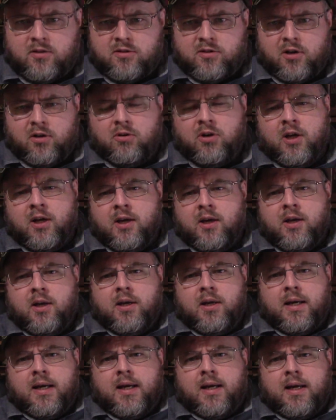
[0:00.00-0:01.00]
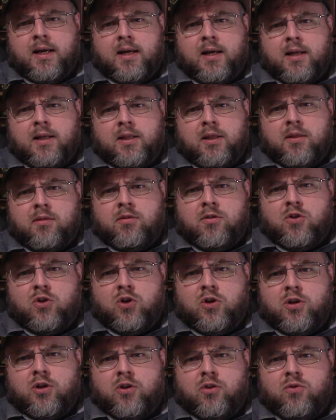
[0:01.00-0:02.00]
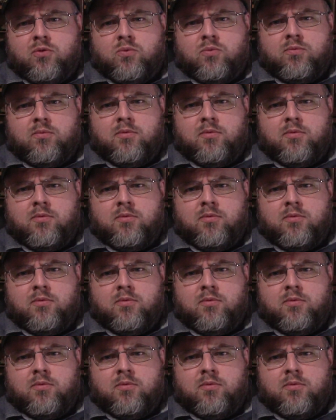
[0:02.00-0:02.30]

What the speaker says: So, the